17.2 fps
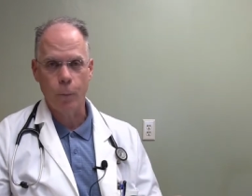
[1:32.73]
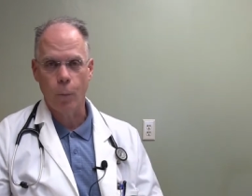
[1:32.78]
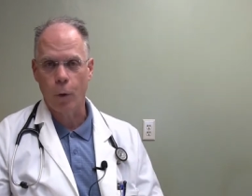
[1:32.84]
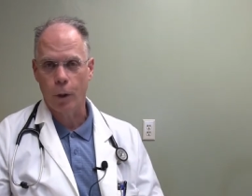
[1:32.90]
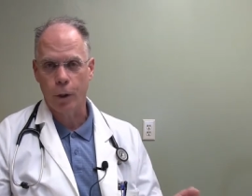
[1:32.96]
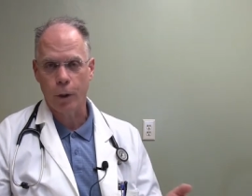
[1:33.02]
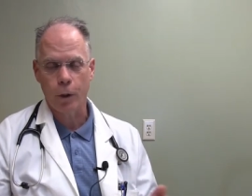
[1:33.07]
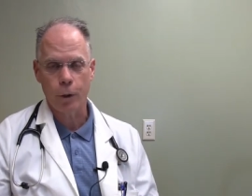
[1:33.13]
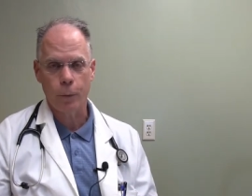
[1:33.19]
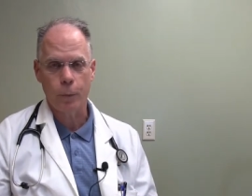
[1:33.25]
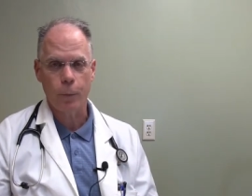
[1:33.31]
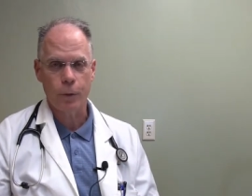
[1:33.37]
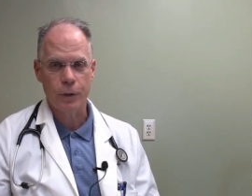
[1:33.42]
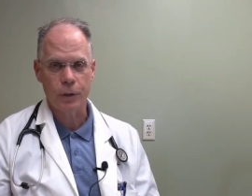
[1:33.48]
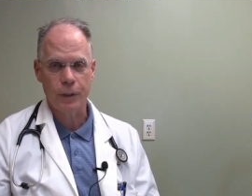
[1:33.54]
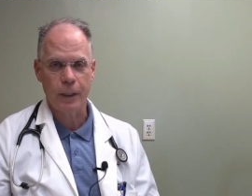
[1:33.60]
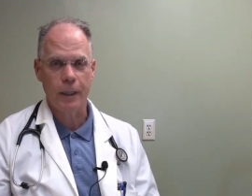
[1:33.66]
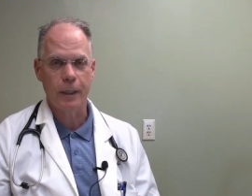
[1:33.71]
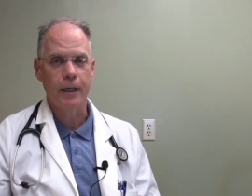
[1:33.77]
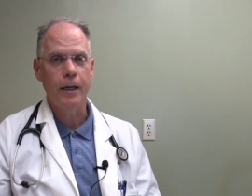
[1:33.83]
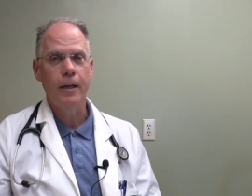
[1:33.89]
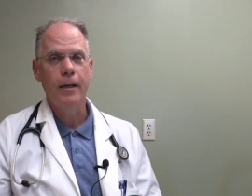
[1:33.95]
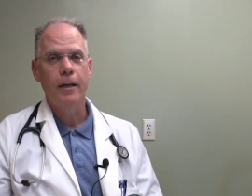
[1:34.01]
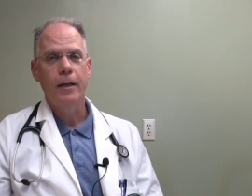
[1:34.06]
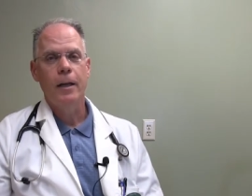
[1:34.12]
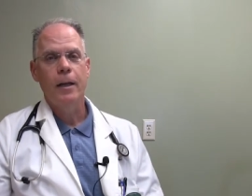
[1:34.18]
work
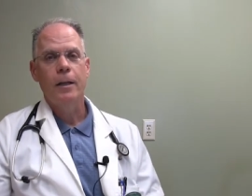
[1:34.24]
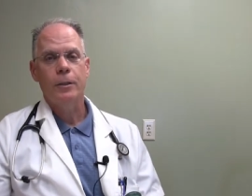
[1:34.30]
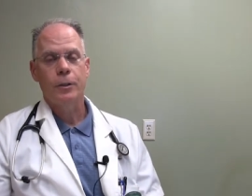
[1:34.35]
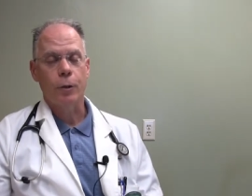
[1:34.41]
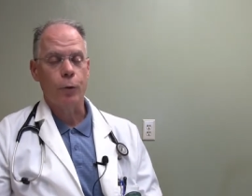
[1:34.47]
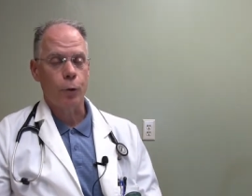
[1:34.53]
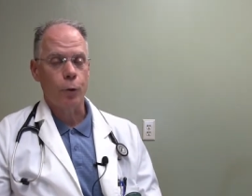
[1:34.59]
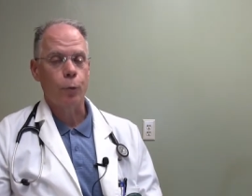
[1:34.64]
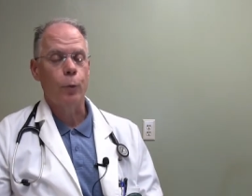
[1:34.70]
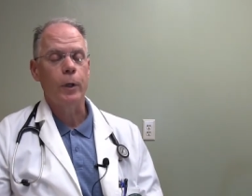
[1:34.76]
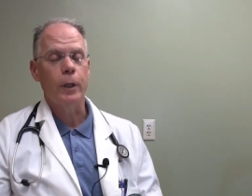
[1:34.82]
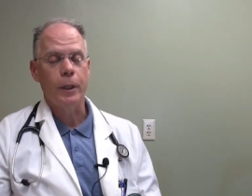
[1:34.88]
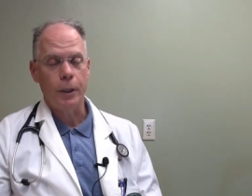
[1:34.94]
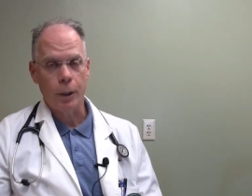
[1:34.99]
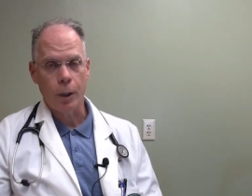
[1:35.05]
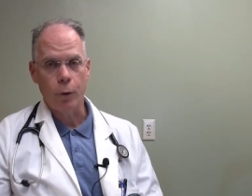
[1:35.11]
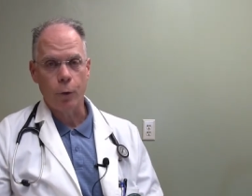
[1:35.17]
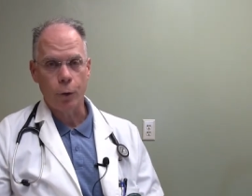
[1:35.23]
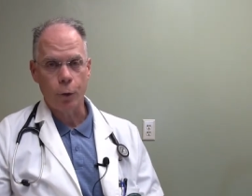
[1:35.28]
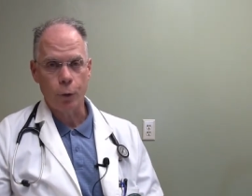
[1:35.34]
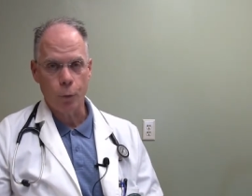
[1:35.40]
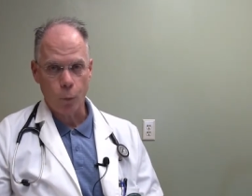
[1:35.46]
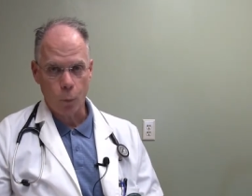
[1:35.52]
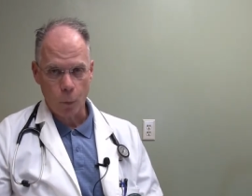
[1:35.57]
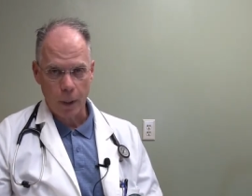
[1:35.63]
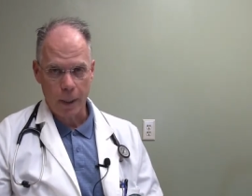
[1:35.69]
100%. So there's really no
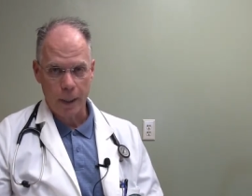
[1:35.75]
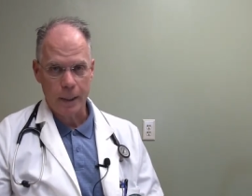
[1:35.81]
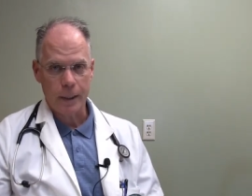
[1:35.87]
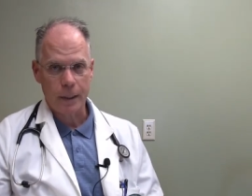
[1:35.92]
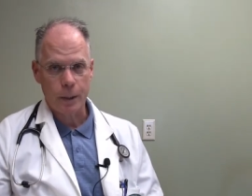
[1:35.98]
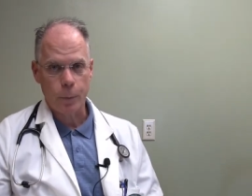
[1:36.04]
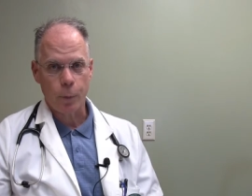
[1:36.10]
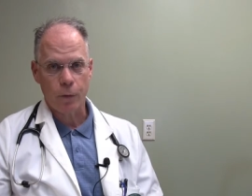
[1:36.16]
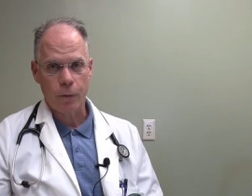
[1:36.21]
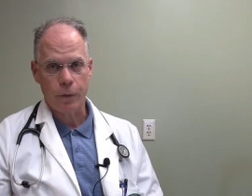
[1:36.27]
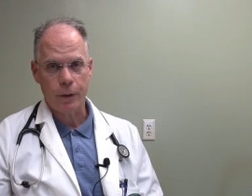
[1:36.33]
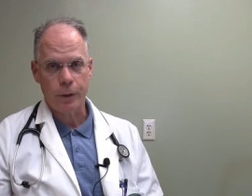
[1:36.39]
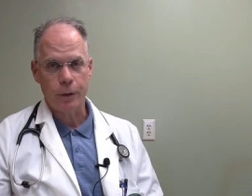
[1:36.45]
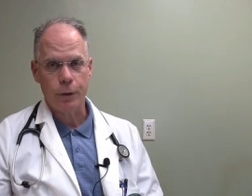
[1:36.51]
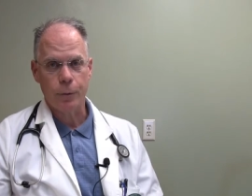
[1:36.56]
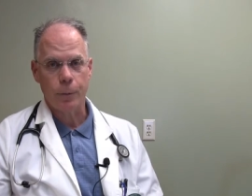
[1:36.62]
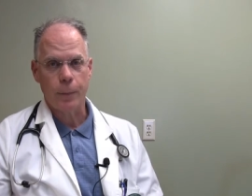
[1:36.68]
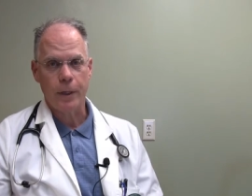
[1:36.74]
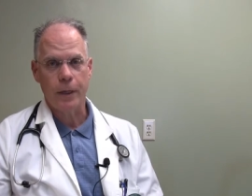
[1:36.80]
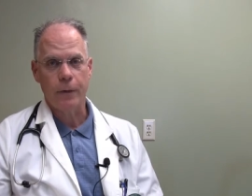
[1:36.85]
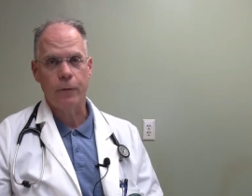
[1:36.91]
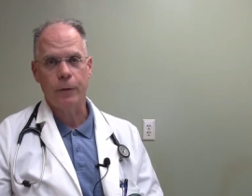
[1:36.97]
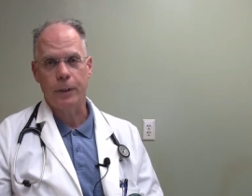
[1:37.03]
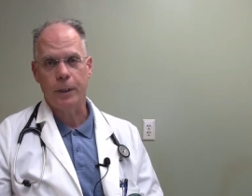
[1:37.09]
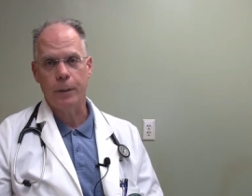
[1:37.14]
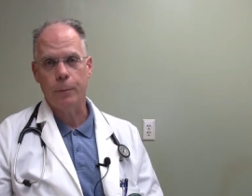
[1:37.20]
good way to prevent your pet
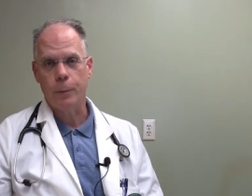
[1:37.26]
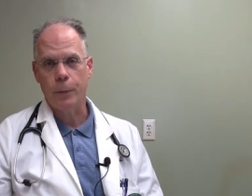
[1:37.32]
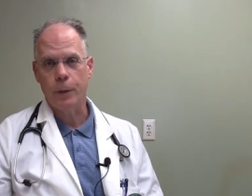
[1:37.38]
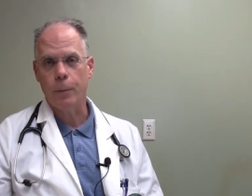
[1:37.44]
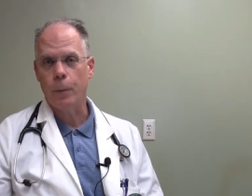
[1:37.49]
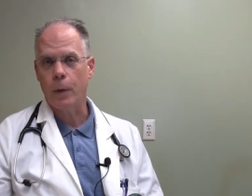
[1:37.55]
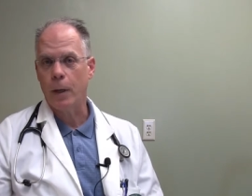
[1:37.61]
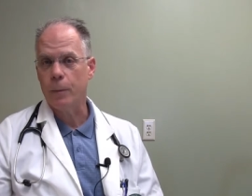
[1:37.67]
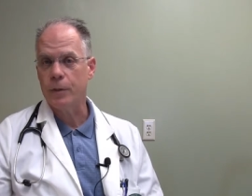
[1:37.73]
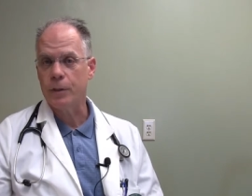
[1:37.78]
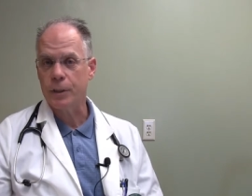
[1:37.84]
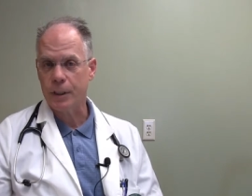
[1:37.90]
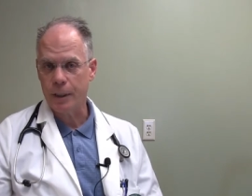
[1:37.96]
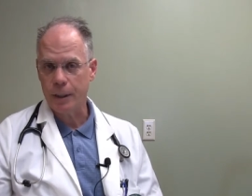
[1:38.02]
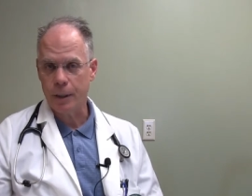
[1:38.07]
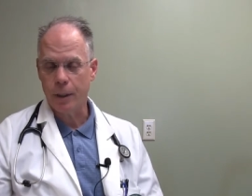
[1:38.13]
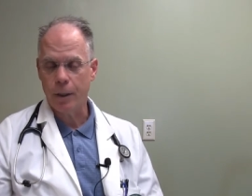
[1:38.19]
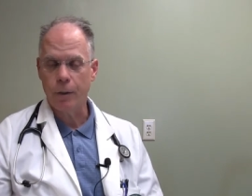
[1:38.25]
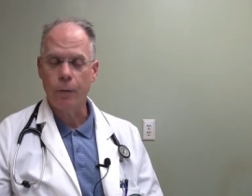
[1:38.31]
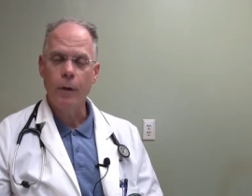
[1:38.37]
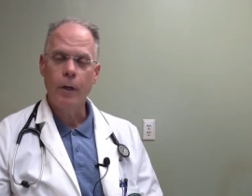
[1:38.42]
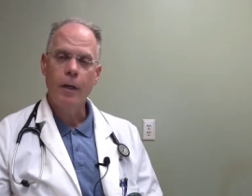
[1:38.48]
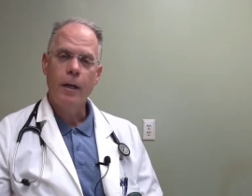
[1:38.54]
from getting bitten by a mosquito.